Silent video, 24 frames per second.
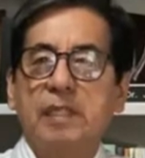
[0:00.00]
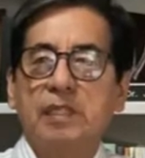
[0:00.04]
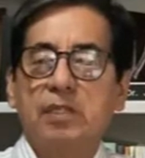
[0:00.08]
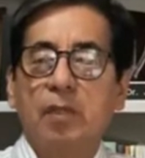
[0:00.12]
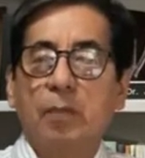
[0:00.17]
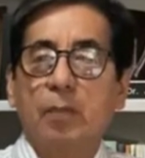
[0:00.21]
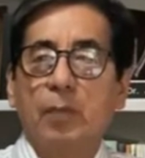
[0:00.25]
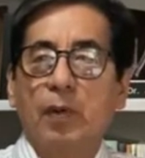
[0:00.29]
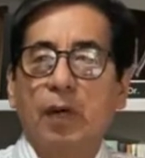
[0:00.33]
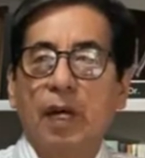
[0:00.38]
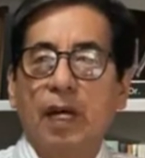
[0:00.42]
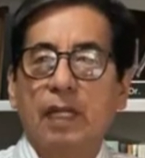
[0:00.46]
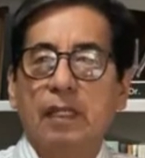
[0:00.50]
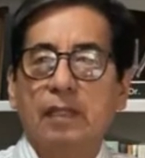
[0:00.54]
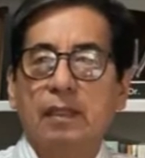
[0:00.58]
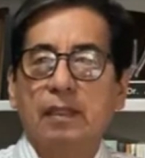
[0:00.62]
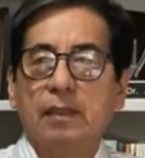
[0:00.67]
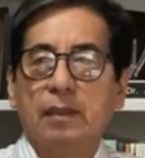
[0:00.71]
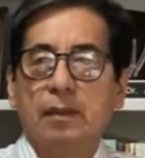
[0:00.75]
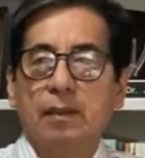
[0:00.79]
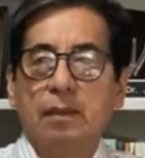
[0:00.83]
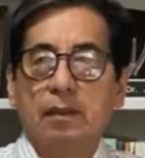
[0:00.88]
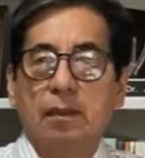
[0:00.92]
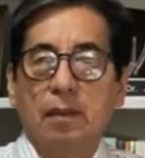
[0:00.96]
of bread,
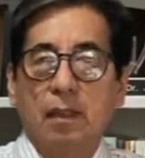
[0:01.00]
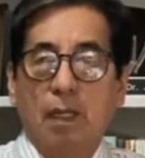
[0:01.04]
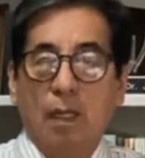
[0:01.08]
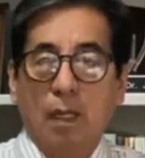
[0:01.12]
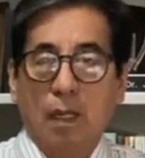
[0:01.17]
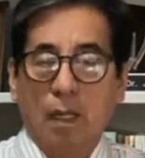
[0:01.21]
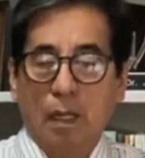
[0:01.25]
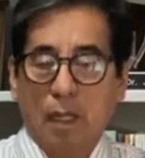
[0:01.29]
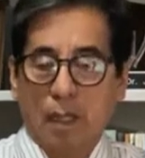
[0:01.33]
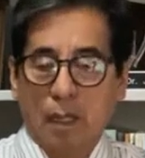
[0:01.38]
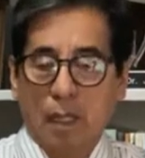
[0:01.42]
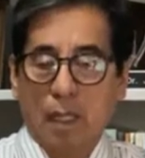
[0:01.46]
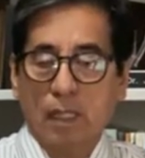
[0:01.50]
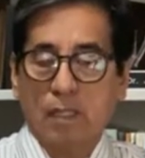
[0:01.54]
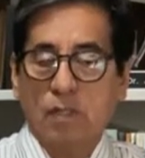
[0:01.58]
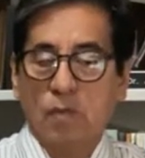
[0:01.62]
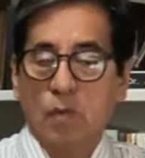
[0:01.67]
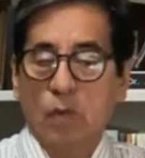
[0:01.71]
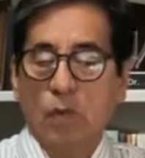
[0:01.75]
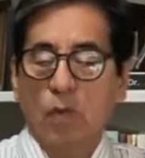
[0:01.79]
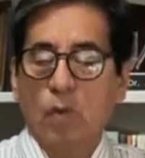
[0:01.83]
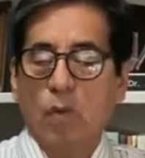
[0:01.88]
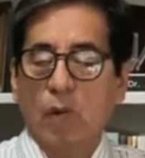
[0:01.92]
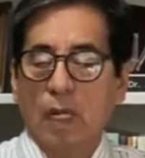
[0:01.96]
it has
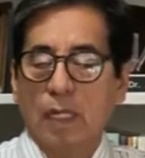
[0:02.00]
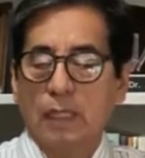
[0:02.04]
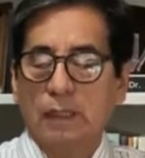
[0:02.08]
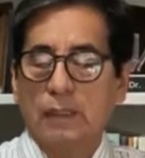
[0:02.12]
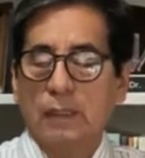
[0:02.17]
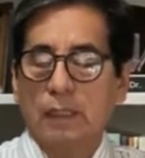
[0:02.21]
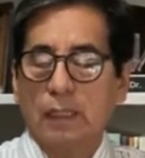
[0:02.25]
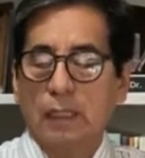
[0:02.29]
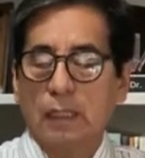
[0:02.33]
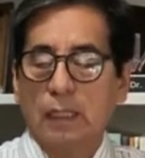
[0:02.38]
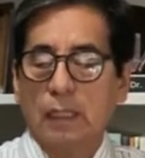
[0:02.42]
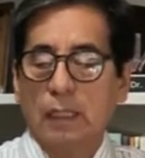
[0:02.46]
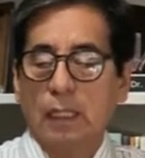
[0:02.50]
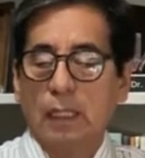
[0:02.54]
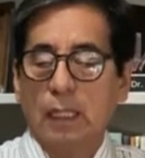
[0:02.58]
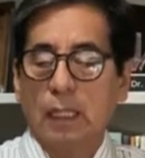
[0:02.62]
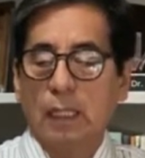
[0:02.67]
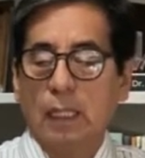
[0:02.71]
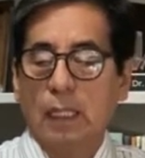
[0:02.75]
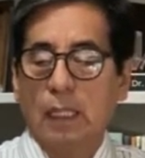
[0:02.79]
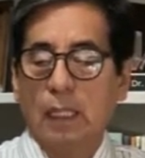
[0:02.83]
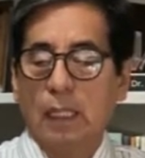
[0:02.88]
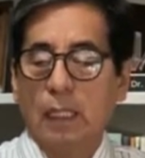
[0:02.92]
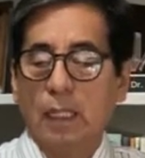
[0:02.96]
good quality
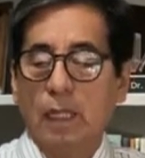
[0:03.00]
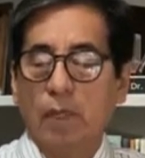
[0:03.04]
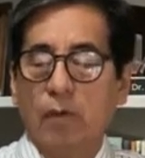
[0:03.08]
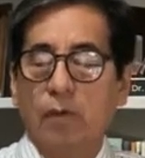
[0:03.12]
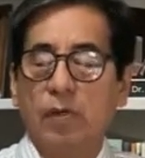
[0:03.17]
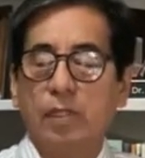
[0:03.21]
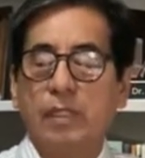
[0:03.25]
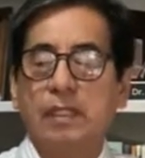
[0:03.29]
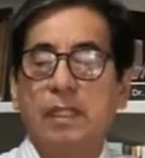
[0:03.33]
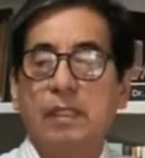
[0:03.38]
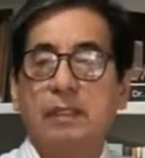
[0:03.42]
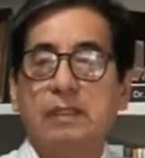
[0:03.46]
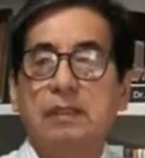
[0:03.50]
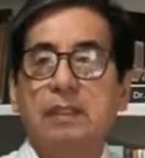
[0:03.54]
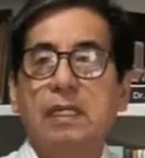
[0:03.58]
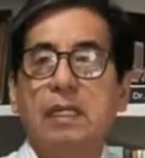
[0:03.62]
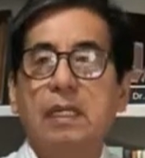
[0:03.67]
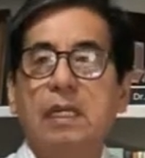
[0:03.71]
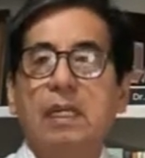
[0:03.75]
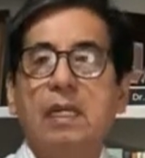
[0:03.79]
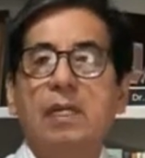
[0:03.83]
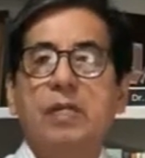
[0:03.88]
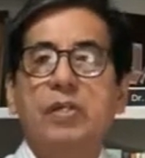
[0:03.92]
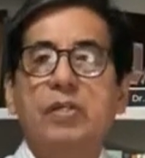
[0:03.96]
ingredients,
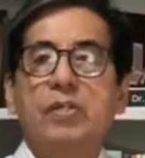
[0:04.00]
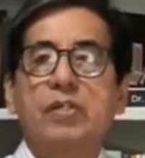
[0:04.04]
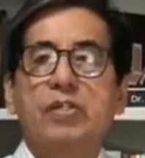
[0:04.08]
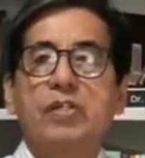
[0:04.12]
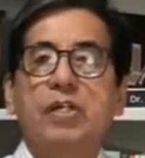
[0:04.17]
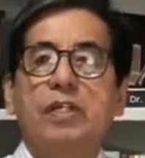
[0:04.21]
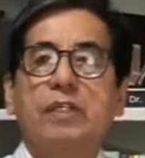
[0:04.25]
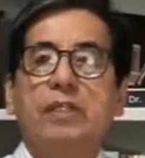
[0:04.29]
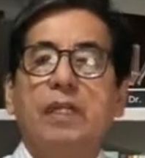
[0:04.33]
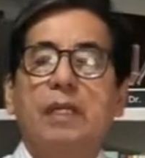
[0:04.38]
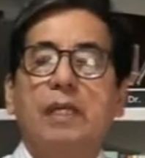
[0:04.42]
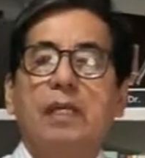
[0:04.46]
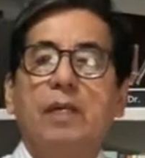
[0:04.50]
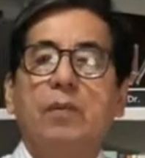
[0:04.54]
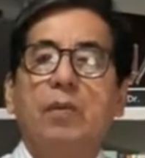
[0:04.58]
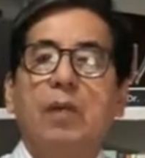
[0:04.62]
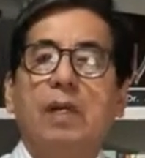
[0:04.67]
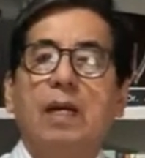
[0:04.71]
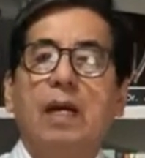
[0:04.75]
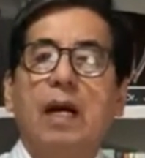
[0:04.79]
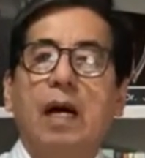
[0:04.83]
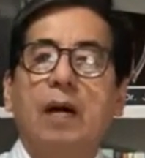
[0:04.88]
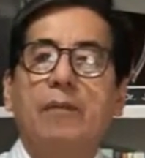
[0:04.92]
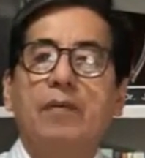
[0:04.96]
you certainly will
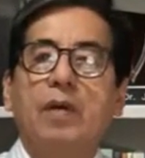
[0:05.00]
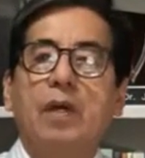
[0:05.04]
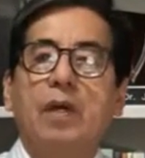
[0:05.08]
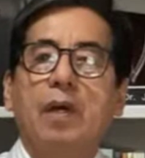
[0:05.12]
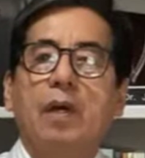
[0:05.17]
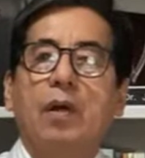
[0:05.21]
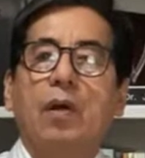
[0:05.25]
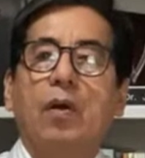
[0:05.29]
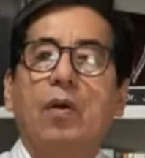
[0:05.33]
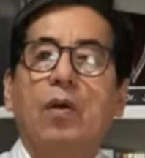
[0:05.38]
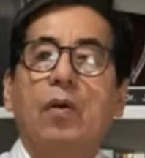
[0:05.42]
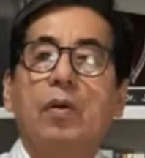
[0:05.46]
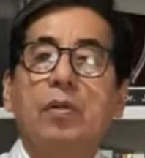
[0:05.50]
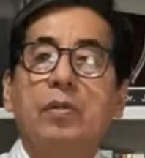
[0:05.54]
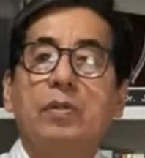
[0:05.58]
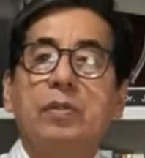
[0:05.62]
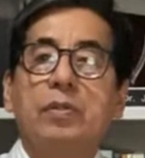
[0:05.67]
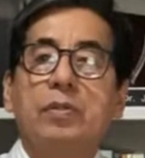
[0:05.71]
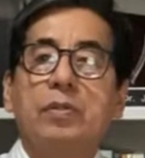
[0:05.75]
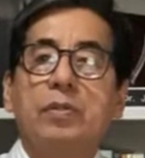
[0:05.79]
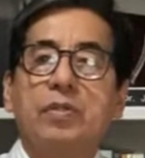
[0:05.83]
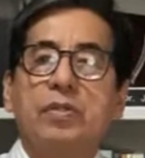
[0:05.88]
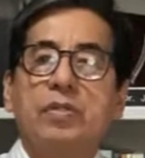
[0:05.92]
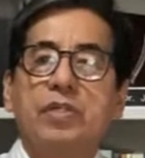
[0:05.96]
have good
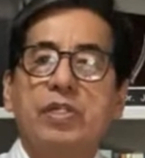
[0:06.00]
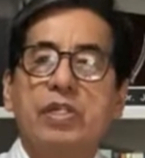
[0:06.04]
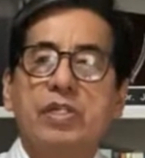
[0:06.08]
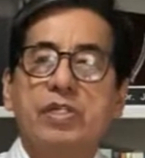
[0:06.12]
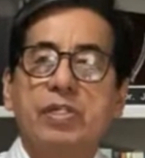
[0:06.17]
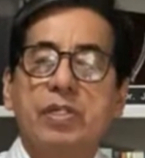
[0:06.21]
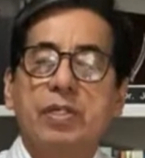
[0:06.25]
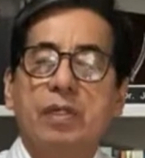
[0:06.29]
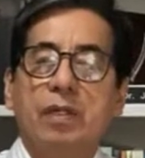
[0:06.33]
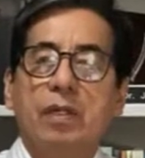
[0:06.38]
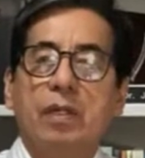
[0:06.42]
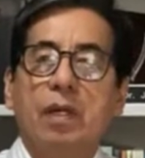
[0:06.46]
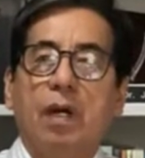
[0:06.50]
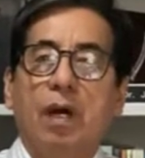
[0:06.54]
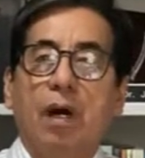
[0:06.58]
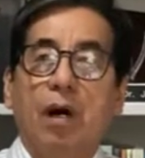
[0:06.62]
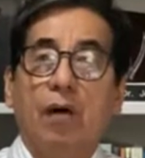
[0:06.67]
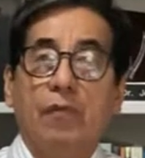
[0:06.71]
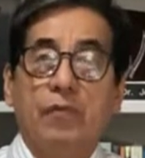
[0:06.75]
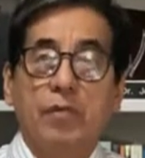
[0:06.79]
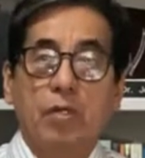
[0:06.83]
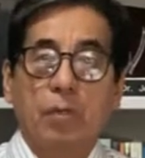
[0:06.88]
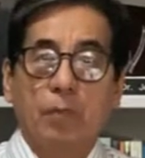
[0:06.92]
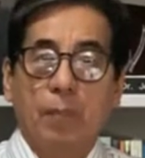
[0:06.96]
nutrition
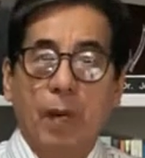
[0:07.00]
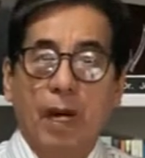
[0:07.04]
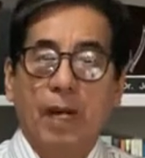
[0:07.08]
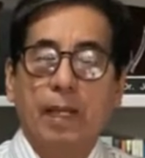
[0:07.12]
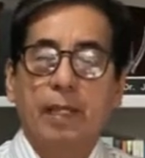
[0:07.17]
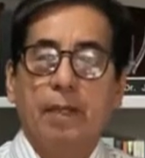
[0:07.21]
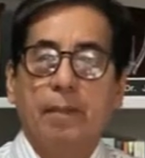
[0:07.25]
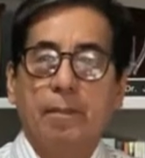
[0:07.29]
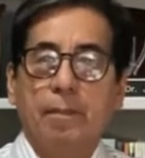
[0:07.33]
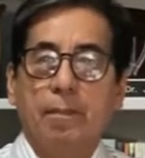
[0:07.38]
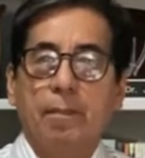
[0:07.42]
of your body.